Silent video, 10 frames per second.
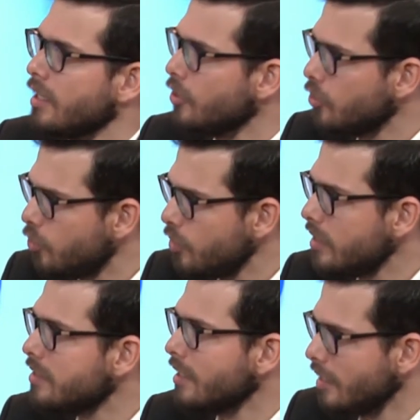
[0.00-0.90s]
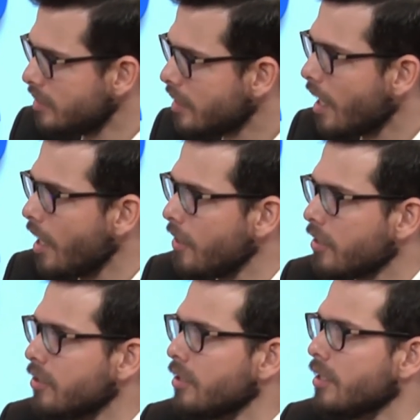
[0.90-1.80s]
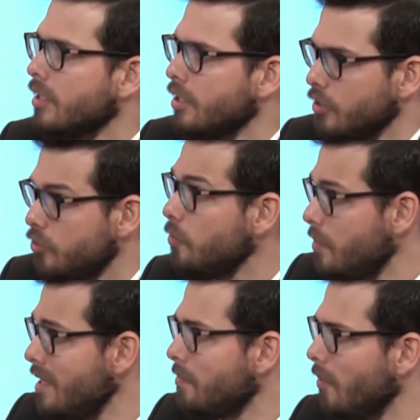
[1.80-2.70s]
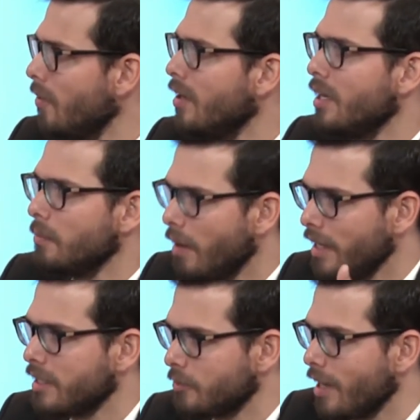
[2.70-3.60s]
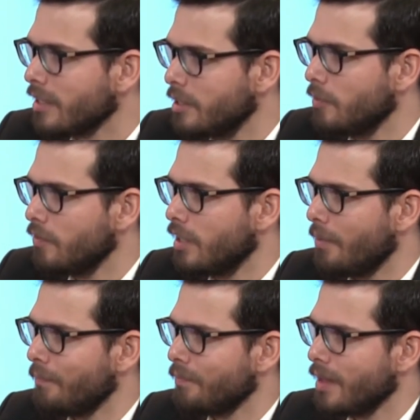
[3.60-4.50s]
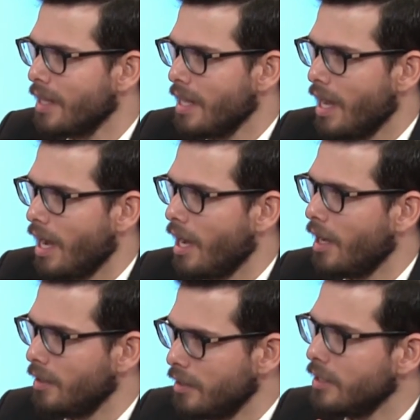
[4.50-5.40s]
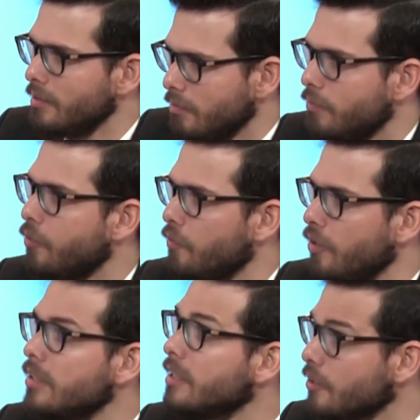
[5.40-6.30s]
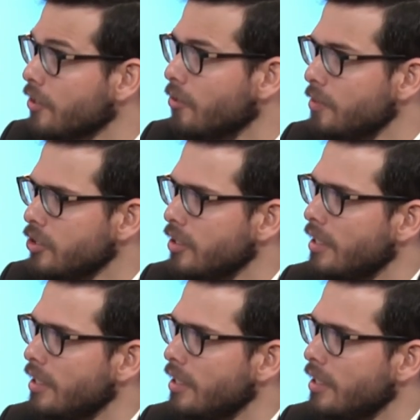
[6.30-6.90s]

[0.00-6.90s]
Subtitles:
goodness and his character to people by interacting with them, in fulfilling the Great Commission.